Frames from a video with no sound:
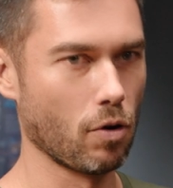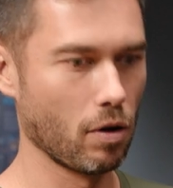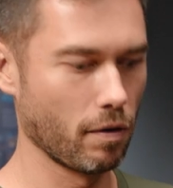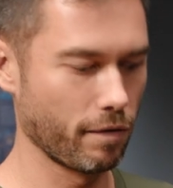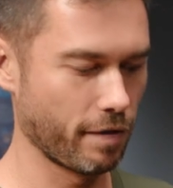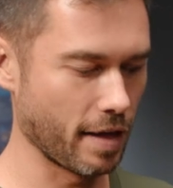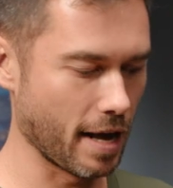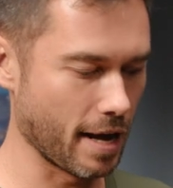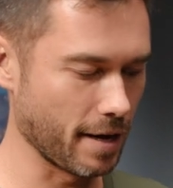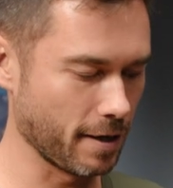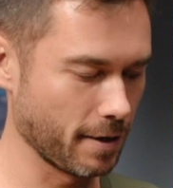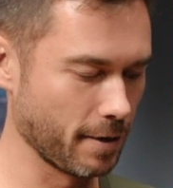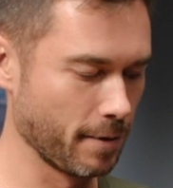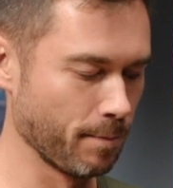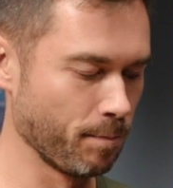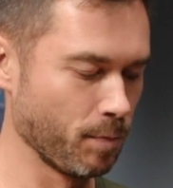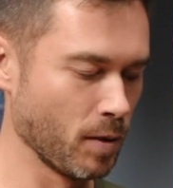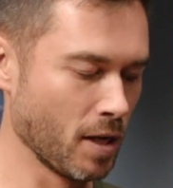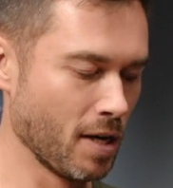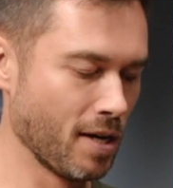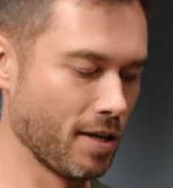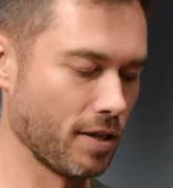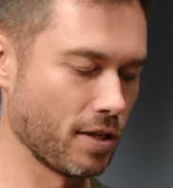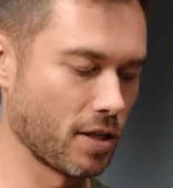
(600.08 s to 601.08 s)
all of that.
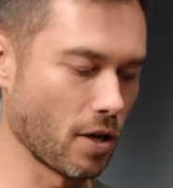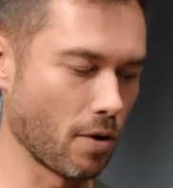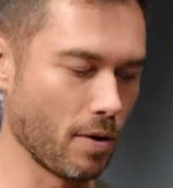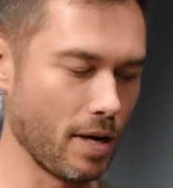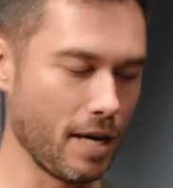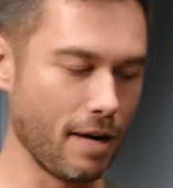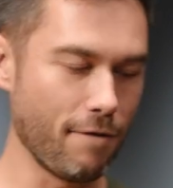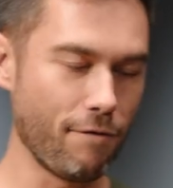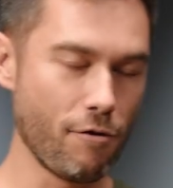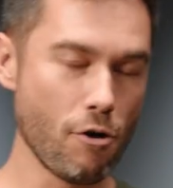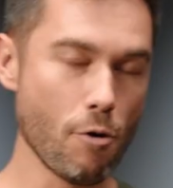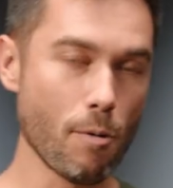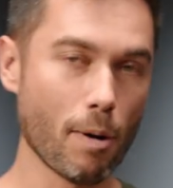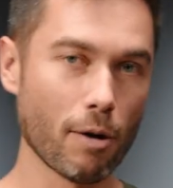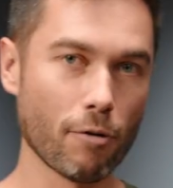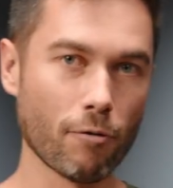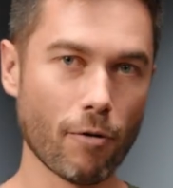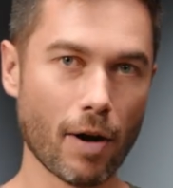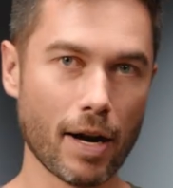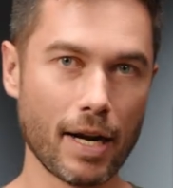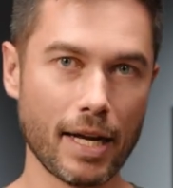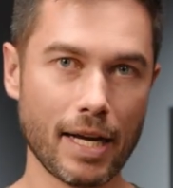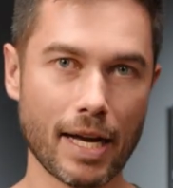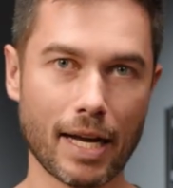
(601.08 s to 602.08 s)
So if you are
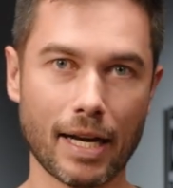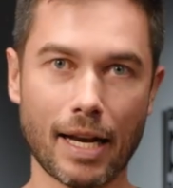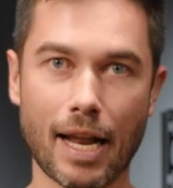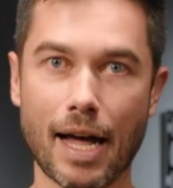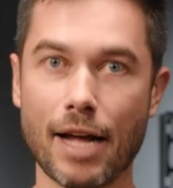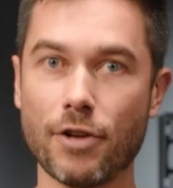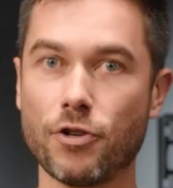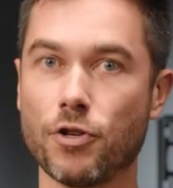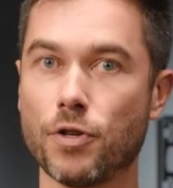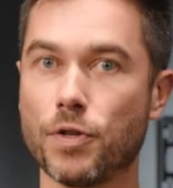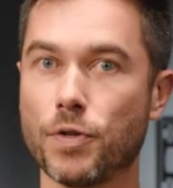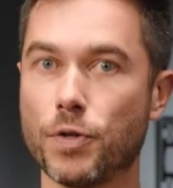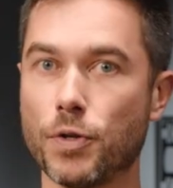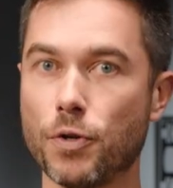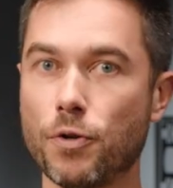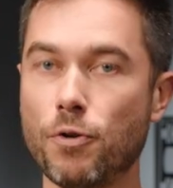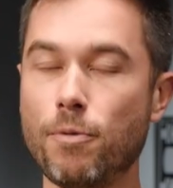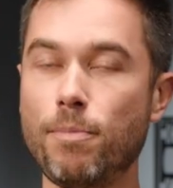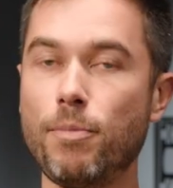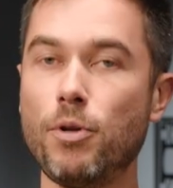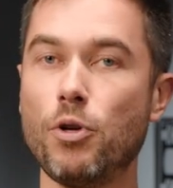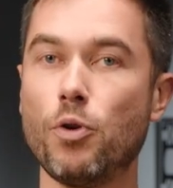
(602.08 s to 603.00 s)
running a larger zoom,